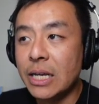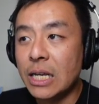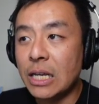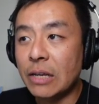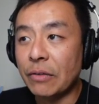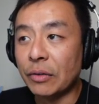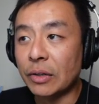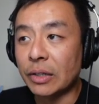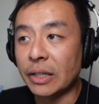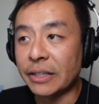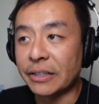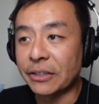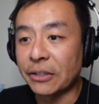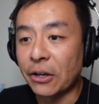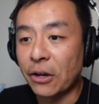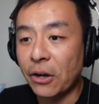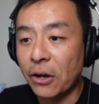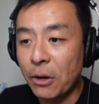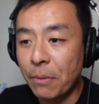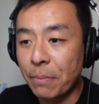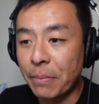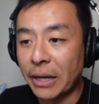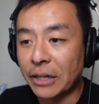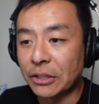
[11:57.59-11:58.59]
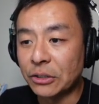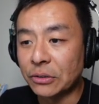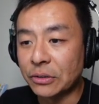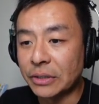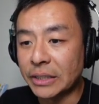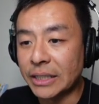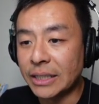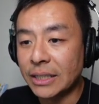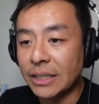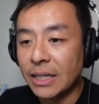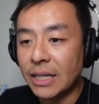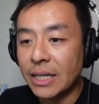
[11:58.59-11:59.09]
If you click the home
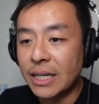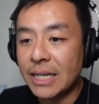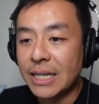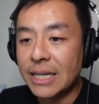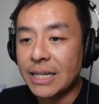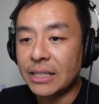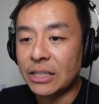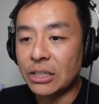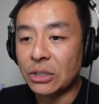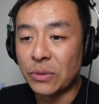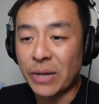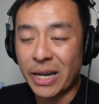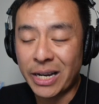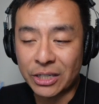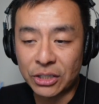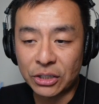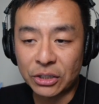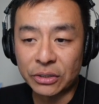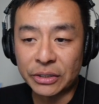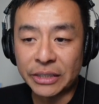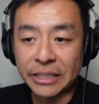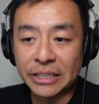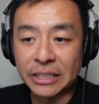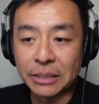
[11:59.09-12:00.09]
battery, you actually